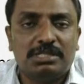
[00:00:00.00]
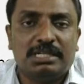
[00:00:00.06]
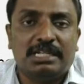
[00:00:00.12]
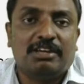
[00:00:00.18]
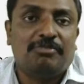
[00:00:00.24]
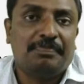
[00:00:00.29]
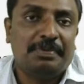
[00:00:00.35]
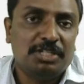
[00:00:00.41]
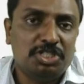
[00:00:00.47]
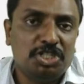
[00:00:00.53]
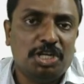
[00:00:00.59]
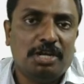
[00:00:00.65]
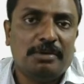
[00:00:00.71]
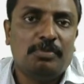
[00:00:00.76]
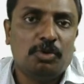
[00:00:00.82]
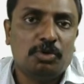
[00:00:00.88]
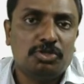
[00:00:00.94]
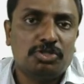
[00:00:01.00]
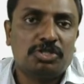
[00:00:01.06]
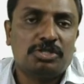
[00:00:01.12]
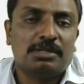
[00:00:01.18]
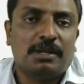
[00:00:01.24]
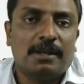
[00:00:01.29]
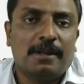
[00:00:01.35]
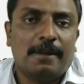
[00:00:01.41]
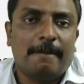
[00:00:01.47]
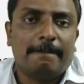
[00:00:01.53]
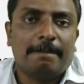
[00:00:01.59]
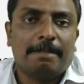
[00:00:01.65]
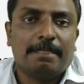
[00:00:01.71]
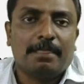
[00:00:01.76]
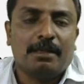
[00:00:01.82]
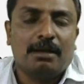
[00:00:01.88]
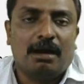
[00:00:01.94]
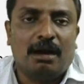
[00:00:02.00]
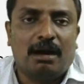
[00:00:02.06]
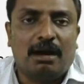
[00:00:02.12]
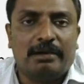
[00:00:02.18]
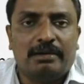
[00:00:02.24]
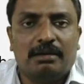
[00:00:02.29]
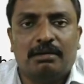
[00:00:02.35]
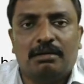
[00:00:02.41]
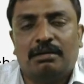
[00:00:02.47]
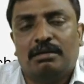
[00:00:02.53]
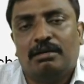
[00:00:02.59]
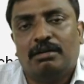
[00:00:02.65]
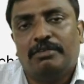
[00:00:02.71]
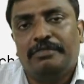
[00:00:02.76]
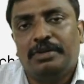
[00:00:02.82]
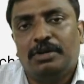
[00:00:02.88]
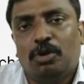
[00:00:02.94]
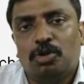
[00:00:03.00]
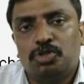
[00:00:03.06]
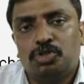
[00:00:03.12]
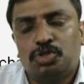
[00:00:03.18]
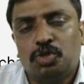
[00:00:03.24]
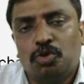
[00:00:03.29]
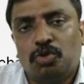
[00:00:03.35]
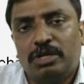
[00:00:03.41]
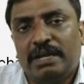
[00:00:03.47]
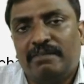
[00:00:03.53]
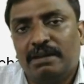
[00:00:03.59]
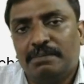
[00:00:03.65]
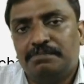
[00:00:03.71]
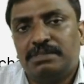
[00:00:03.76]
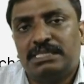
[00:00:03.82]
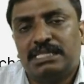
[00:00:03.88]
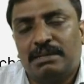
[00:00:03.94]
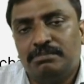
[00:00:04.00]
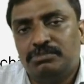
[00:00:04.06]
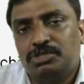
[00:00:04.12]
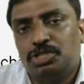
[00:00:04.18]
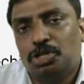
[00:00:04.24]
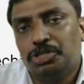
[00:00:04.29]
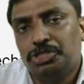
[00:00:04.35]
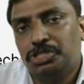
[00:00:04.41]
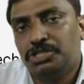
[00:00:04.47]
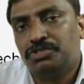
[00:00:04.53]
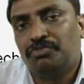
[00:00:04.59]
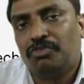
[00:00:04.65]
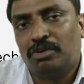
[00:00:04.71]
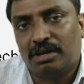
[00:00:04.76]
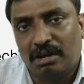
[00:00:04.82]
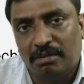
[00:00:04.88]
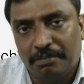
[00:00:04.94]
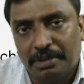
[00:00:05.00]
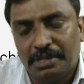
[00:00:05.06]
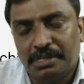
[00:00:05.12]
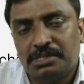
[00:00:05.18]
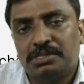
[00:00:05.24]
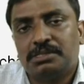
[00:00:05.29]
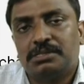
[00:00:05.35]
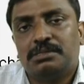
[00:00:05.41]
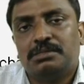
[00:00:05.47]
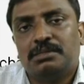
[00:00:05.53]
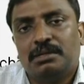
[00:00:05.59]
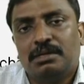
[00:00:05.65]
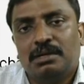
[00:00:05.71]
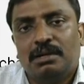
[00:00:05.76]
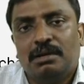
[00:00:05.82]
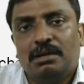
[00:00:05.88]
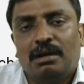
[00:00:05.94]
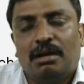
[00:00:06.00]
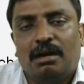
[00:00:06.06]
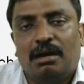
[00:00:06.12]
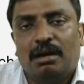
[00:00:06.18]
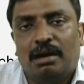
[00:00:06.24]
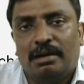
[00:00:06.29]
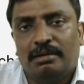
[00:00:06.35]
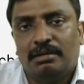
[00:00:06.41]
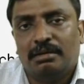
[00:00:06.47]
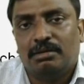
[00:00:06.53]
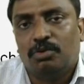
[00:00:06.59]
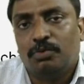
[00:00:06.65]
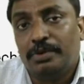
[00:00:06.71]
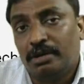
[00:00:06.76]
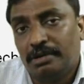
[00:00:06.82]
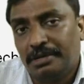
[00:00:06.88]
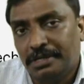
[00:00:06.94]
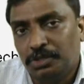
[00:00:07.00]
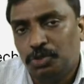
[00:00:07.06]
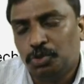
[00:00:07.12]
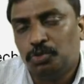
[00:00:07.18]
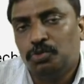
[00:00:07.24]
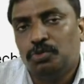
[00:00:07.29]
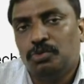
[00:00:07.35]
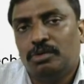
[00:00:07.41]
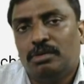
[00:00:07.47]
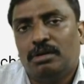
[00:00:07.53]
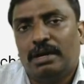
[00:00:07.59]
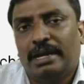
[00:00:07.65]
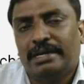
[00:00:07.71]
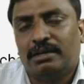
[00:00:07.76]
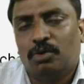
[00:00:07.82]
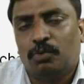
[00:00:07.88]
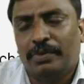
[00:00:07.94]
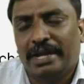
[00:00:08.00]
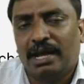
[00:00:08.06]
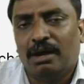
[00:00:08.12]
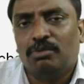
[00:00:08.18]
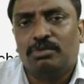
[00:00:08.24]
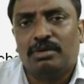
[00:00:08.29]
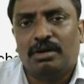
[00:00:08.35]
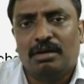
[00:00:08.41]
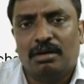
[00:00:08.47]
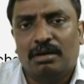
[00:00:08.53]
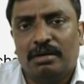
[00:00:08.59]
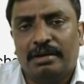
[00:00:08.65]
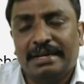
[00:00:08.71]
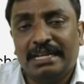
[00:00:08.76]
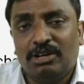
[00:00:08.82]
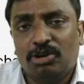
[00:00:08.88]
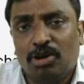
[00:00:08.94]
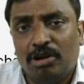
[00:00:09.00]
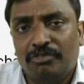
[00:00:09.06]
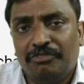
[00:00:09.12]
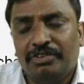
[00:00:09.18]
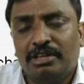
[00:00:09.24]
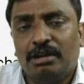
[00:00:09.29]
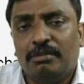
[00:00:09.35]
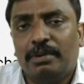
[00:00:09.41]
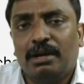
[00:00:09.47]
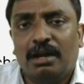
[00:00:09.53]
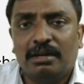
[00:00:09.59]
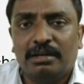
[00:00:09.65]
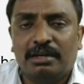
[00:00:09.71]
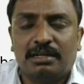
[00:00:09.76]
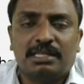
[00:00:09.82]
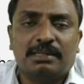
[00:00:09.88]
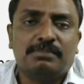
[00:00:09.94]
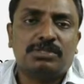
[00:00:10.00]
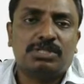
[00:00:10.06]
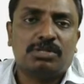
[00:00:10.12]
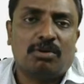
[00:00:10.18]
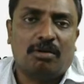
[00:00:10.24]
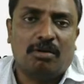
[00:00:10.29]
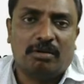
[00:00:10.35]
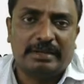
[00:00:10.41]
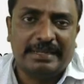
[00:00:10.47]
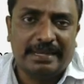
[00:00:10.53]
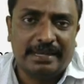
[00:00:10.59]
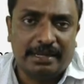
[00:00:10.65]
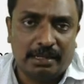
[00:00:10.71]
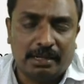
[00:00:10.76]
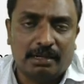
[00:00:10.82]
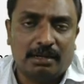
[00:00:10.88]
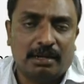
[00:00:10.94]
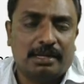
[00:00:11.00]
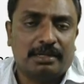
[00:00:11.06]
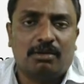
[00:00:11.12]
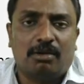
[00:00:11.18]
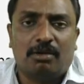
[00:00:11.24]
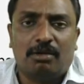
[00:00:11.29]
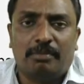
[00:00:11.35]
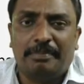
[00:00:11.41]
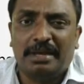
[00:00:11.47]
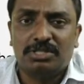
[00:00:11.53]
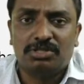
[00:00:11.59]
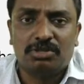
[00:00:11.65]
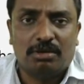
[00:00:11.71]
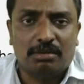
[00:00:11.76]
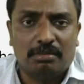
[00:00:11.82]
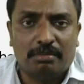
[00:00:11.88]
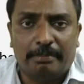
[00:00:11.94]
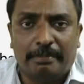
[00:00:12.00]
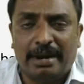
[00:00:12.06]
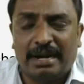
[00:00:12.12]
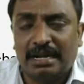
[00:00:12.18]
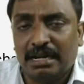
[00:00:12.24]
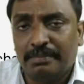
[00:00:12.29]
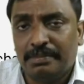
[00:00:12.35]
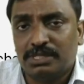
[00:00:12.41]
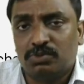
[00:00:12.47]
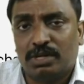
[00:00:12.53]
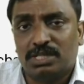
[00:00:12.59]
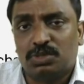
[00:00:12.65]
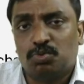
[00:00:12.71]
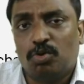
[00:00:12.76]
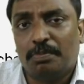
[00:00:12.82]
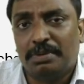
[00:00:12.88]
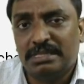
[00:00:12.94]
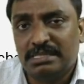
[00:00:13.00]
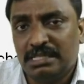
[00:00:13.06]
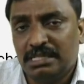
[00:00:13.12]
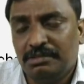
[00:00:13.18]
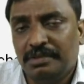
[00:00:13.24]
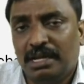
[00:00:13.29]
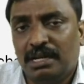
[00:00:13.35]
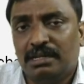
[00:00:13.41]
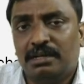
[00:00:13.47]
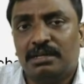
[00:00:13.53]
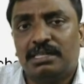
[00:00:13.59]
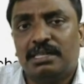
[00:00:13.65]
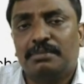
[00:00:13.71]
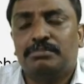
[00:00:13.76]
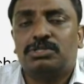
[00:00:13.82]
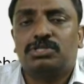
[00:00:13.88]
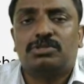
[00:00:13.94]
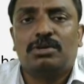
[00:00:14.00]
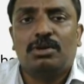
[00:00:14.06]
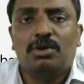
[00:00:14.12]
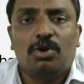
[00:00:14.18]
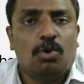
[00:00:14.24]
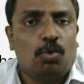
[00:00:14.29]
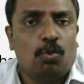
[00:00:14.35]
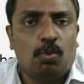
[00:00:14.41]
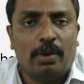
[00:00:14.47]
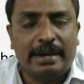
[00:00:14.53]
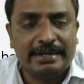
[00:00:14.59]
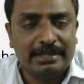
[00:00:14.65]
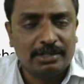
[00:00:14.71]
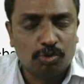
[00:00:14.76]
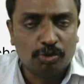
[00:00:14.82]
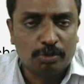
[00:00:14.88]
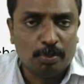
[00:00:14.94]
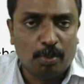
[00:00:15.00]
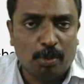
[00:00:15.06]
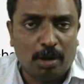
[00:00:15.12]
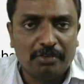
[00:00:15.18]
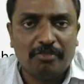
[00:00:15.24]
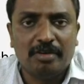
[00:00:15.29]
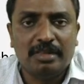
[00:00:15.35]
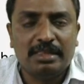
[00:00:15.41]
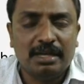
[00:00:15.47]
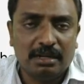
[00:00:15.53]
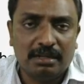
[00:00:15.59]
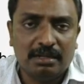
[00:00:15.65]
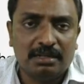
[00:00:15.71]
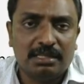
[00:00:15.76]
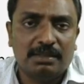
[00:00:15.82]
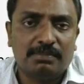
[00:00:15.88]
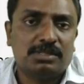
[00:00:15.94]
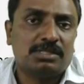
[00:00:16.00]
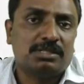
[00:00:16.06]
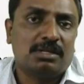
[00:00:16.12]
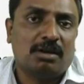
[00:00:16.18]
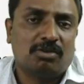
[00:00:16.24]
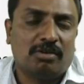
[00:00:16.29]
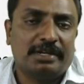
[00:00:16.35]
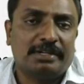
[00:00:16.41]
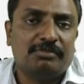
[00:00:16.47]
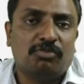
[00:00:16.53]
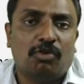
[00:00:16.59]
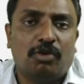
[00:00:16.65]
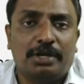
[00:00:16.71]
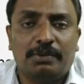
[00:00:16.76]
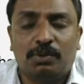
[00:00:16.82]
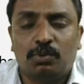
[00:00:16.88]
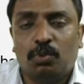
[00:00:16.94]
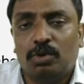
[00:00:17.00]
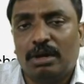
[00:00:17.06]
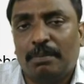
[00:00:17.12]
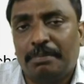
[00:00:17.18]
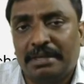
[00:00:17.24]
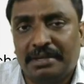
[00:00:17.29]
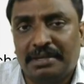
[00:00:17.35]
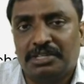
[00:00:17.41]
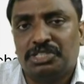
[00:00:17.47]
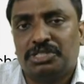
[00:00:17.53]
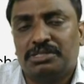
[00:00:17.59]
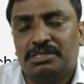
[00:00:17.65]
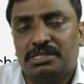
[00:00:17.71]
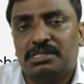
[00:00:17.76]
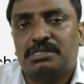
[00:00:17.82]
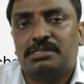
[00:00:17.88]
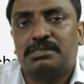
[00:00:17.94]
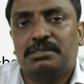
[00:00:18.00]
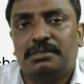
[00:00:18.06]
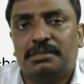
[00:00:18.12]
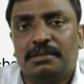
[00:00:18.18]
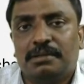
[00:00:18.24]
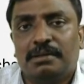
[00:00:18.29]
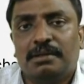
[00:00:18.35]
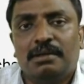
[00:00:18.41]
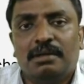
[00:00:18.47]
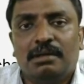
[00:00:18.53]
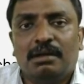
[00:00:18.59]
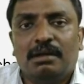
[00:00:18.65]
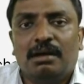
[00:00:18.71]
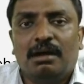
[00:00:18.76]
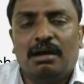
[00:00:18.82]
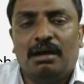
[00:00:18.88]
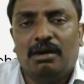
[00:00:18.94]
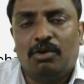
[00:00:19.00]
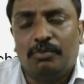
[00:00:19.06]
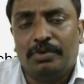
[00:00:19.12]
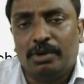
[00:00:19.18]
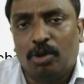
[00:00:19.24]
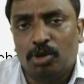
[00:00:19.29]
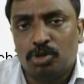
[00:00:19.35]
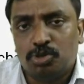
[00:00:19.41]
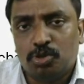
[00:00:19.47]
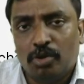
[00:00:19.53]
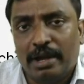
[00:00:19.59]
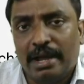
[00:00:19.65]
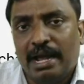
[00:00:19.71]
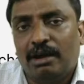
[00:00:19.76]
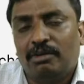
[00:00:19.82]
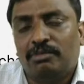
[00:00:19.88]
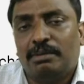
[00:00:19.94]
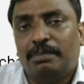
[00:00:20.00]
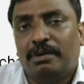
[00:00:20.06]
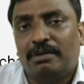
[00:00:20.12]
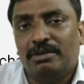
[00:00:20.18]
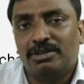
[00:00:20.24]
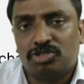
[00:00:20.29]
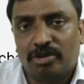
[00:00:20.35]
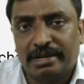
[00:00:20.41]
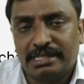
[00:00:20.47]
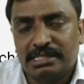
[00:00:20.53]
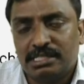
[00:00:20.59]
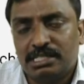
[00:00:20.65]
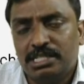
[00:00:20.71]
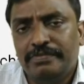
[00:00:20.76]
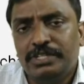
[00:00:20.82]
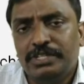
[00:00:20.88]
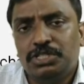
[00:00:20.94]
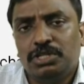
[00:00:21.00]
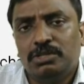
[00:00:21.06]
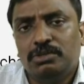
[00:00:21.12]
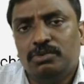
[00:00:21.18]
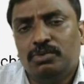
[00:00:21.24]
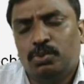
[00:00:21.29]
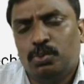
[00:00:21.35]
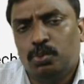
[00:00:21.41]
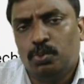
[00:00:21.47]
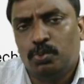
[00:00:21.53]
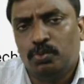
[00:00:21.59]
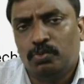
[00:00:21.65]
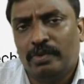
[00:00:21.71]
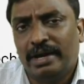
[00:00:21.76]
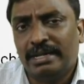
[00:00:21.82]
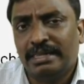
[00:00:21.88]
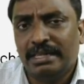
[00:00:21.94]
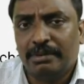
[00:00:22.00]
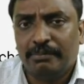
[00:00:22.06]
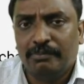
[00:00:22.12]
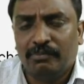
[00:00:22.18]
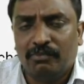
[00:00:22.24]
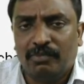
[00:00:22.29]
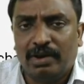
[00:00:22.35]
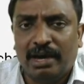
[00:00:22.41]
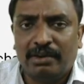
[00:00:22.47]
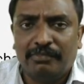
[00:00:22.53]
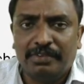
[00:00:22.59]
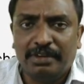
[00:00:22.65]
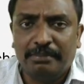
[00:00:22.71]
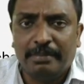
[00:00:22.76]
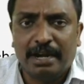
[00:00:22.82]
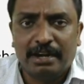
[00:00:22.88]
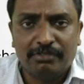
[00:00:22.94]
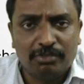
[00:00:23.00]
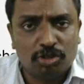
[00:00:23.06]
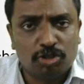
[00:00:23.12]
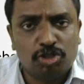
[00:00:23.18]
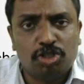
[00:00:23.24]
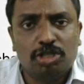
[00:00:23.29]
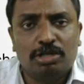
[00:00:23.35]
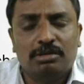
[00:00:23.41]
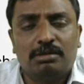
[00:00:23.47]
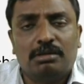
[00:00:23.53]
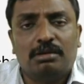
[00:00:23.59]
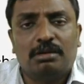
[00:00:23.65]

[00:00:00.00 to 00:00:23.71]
and FPGA boards. And we also developed some solutions for companies, and we are into we have reconfigurable algorithms on AI, based on MATLAB as well as OpenCV algorithms, where you could modify the algorithms according for your own applications. We also have a power electronics division where we manufacture